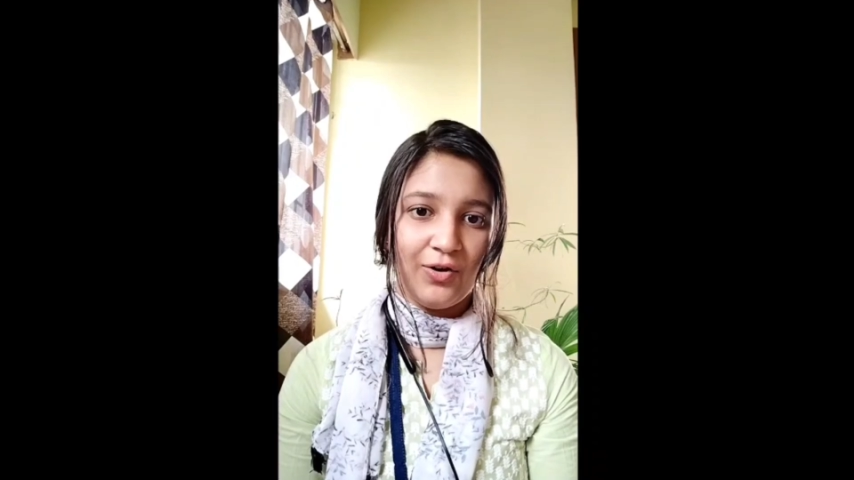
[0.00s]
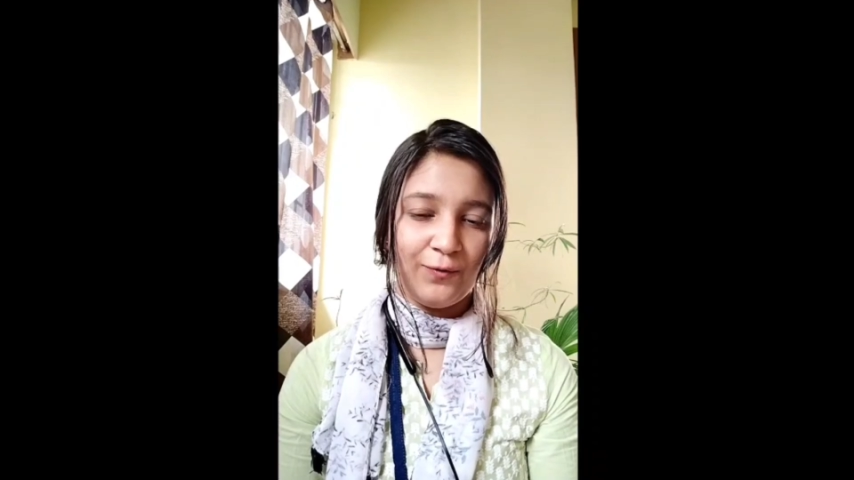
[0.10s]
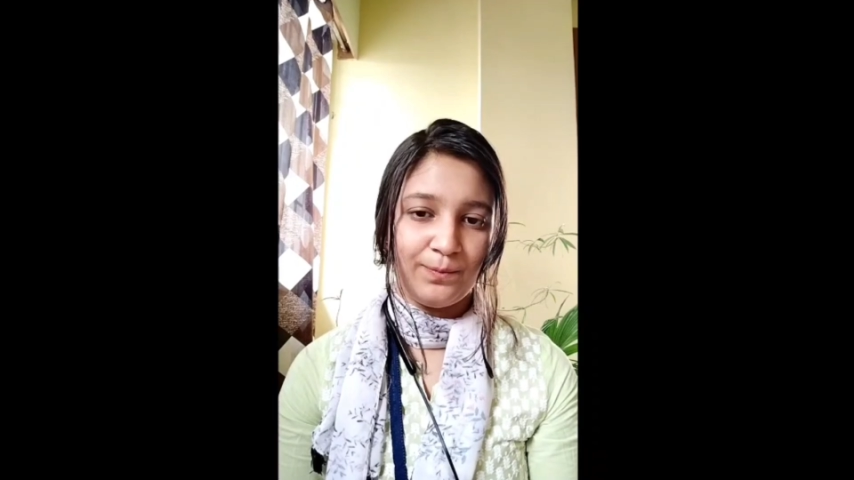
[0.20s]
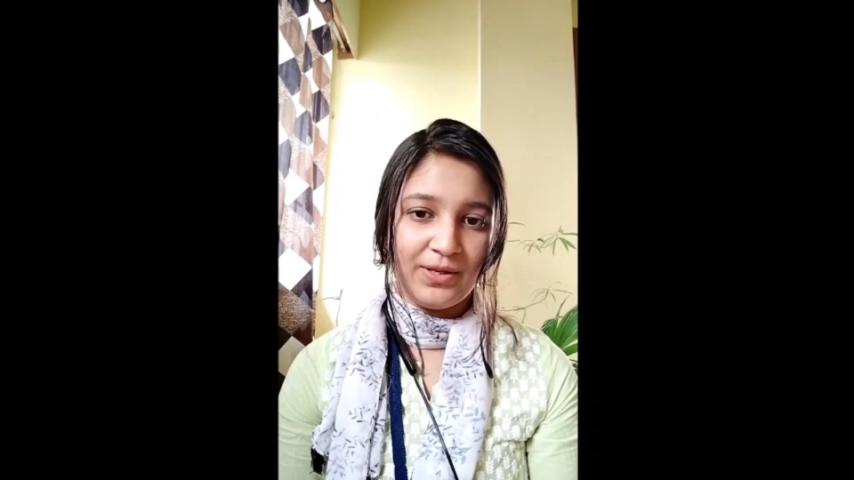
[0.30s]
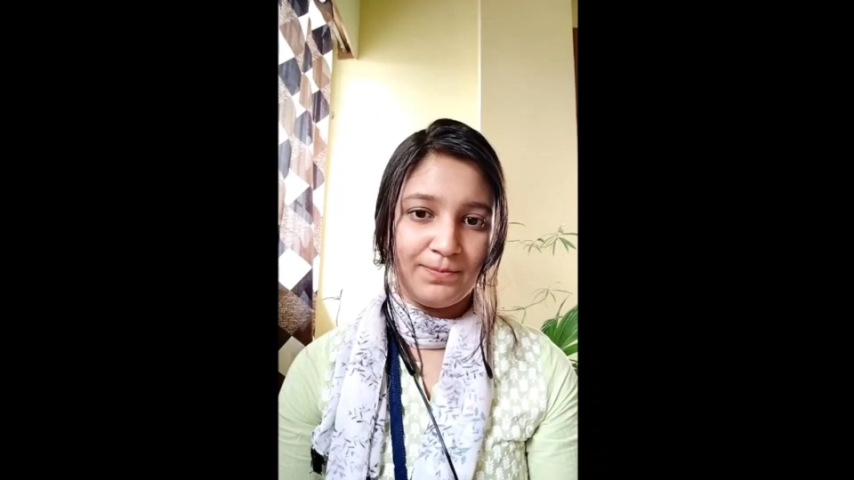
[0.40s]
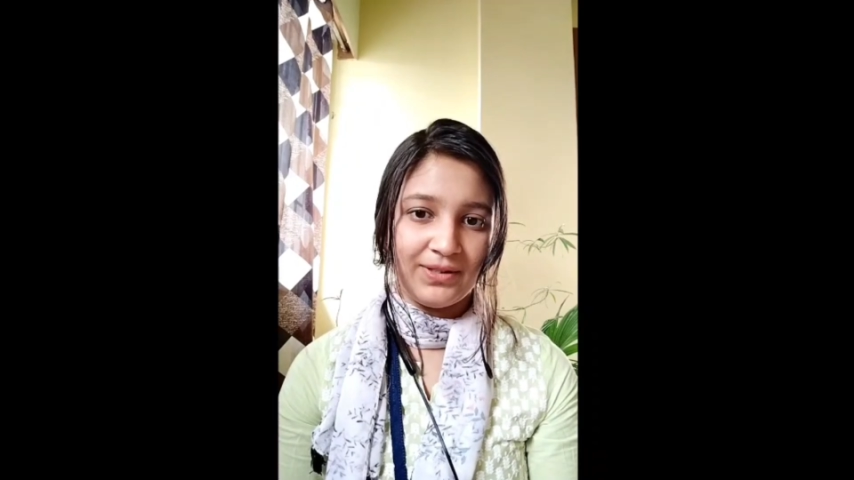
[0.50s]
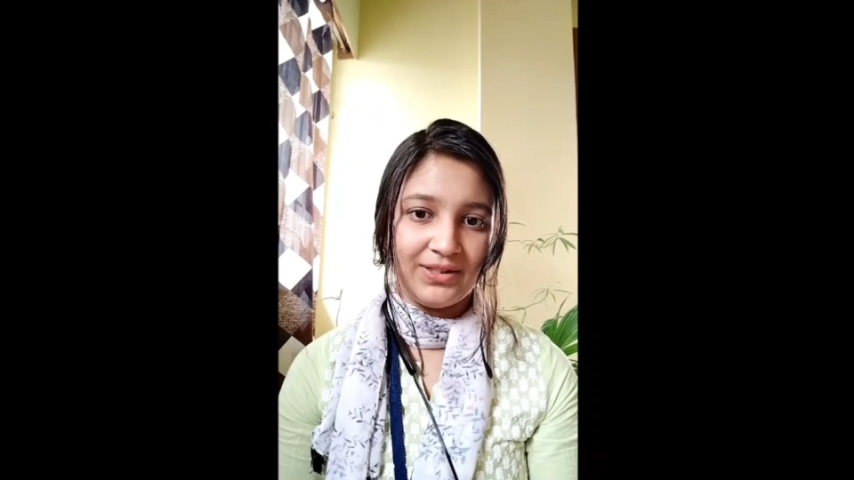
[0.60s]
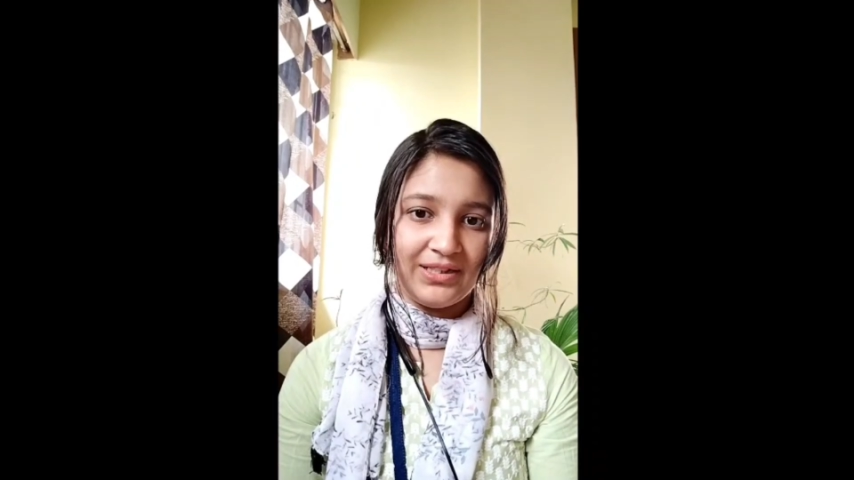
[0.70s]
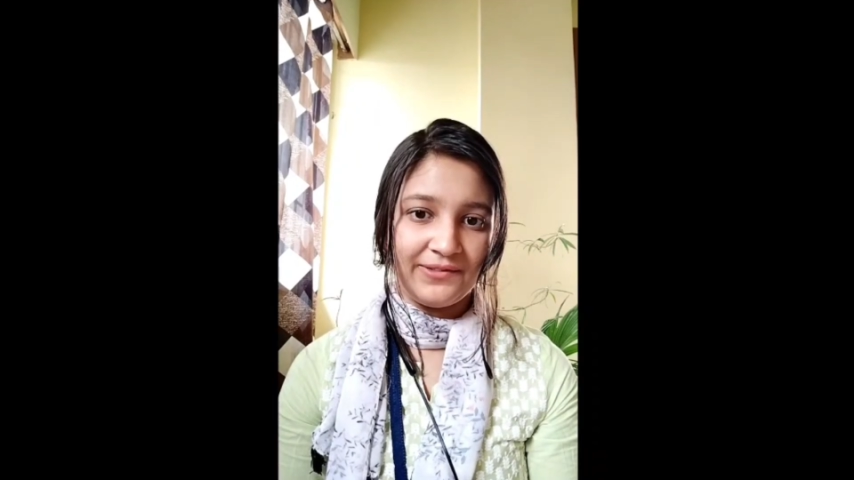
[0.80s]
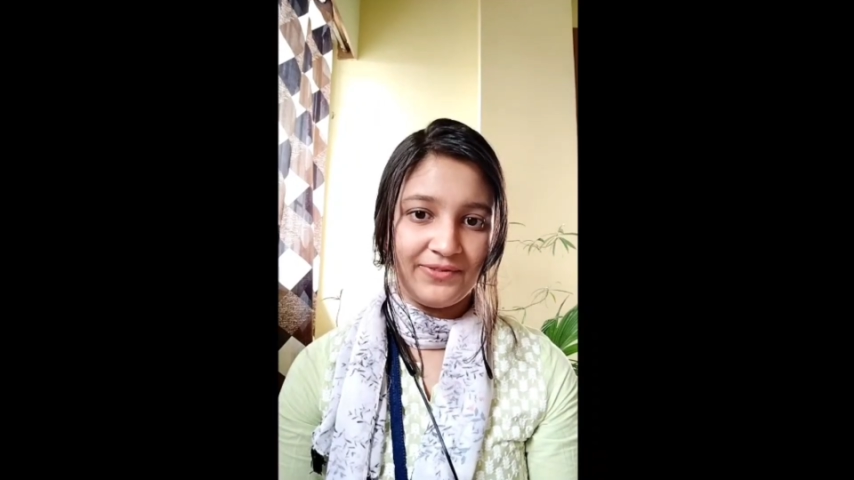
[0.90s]
of people
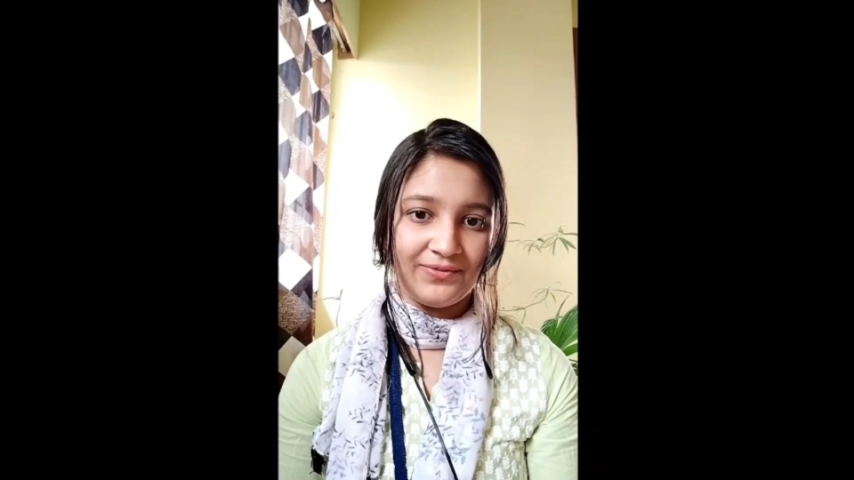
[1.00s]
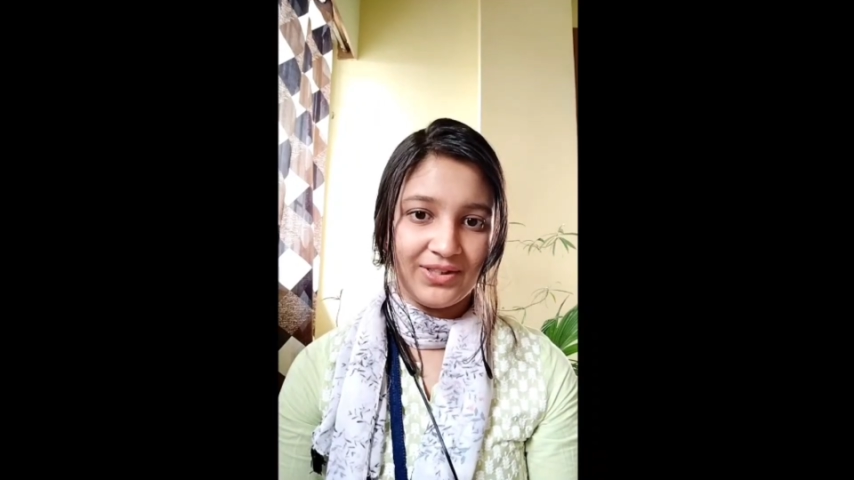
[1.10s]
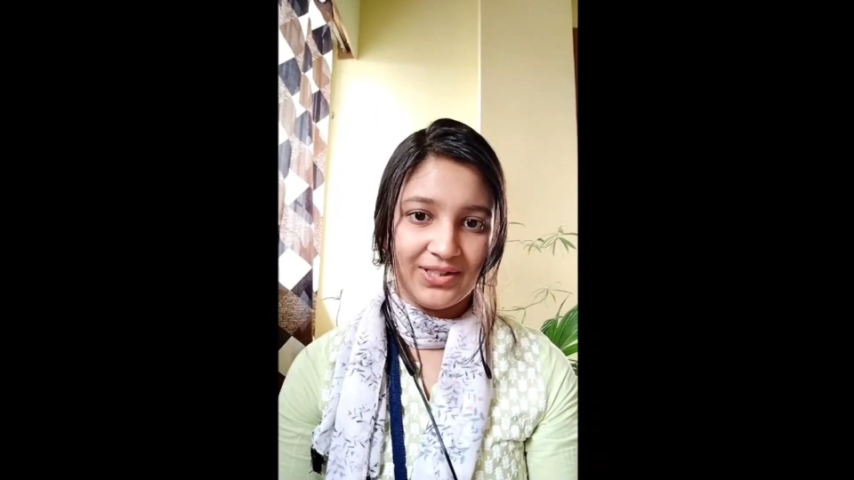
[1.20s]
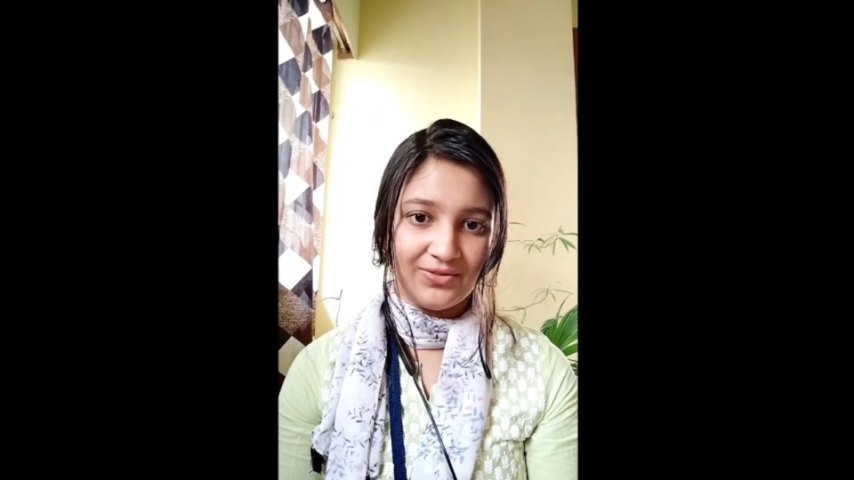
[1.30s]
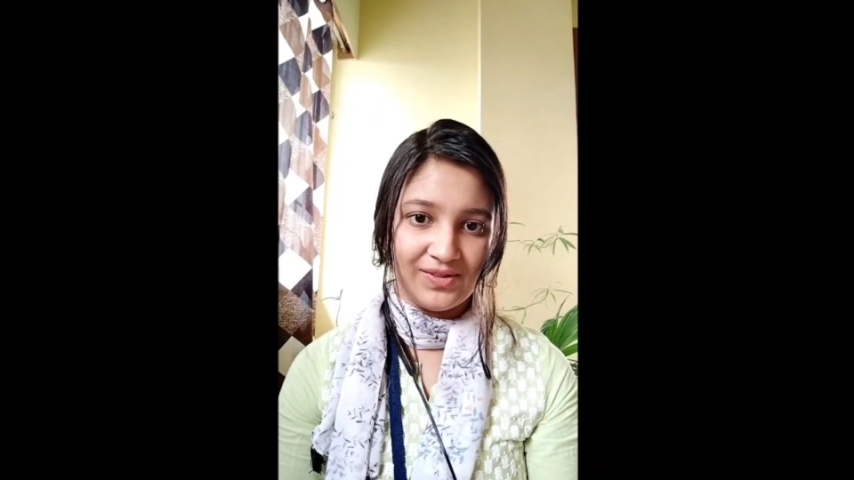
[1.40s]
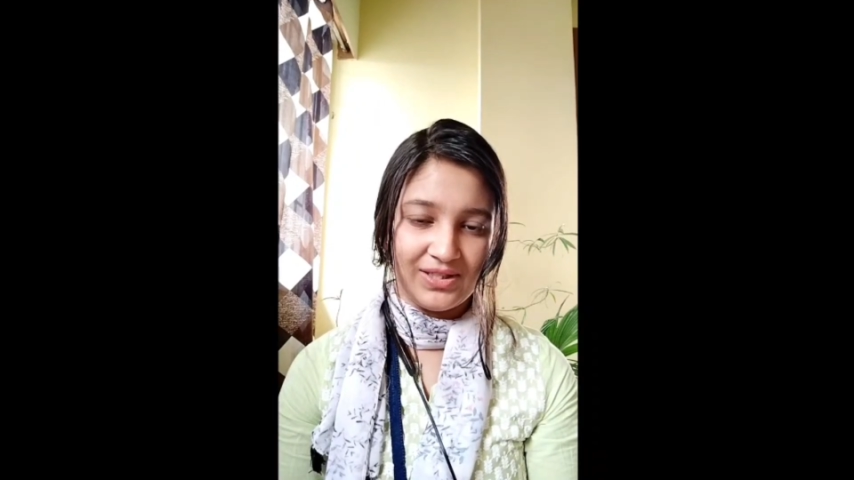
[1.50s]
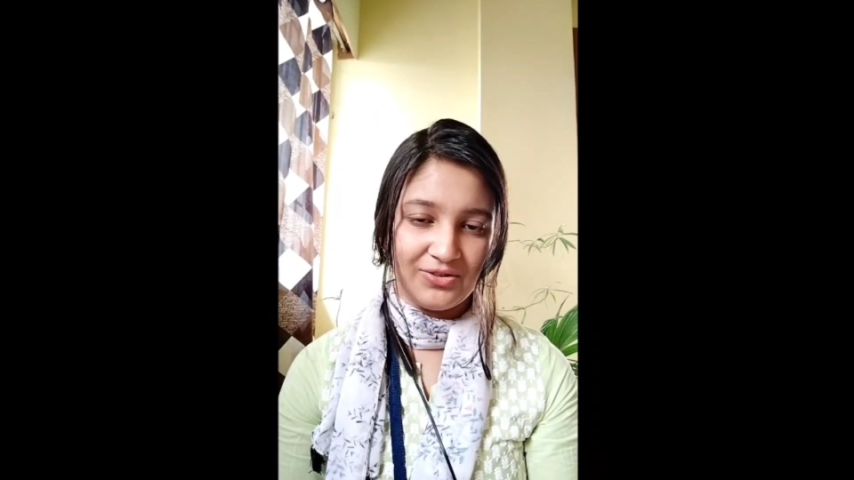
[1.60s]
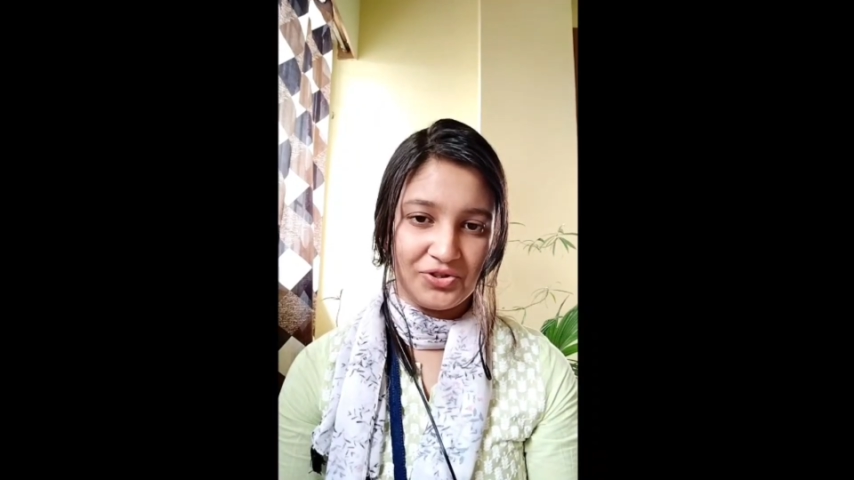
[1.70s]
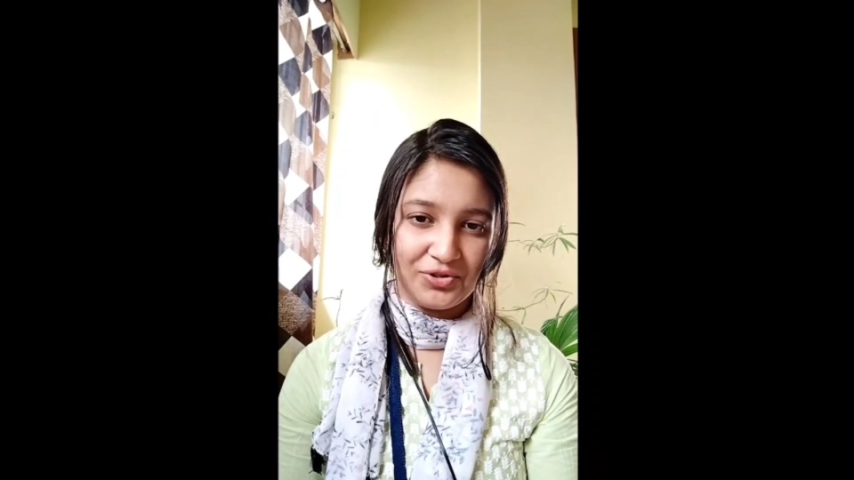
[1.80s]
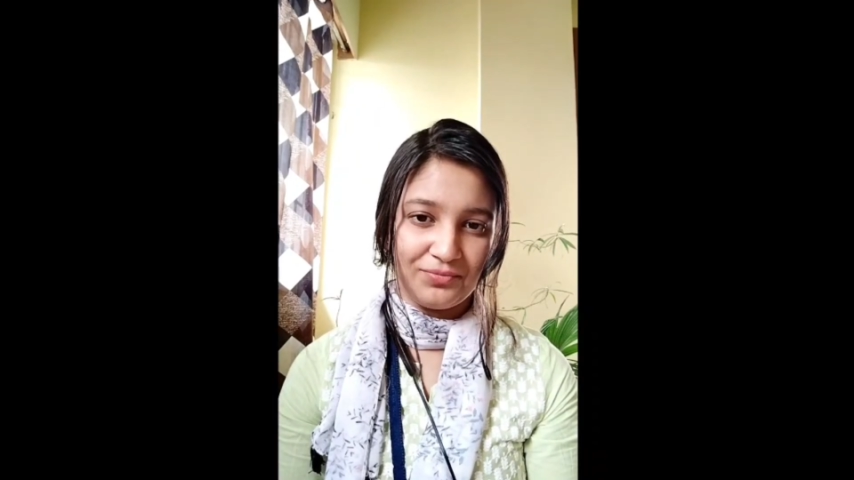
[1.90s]
living with Down
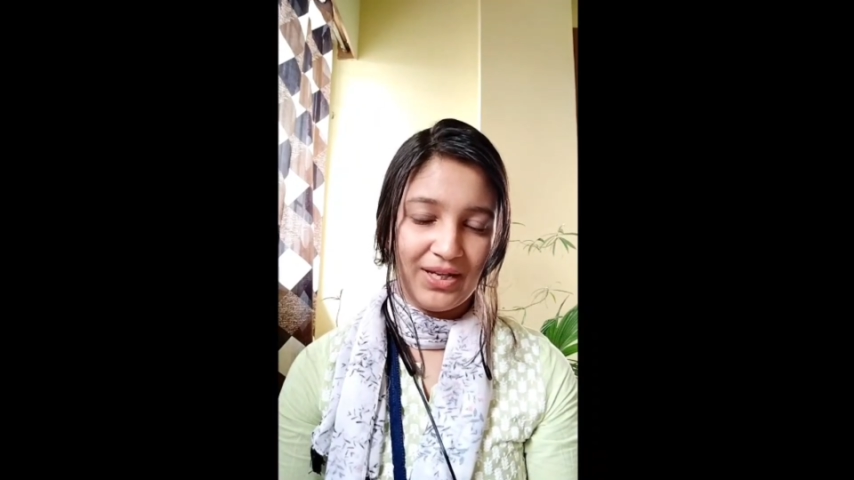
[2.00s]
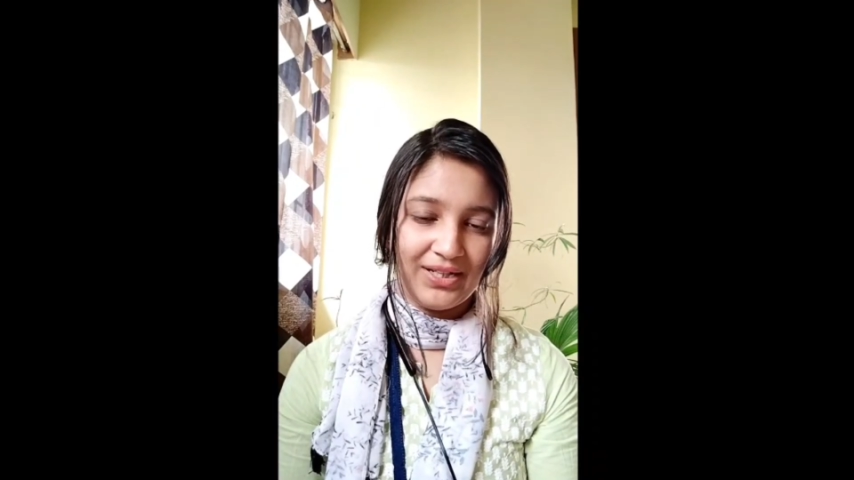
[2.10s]
syndrome